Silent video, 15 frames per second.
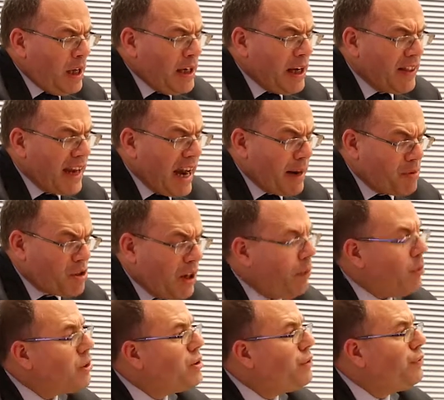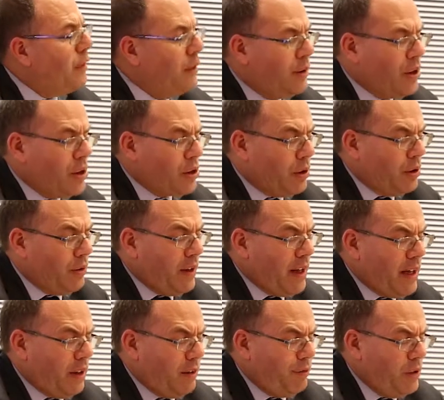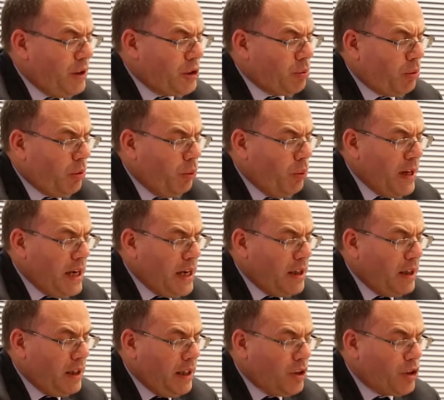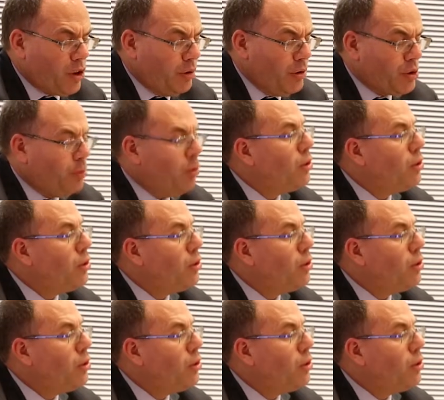Now, the gaps I want to focus on then are first what we in the insurance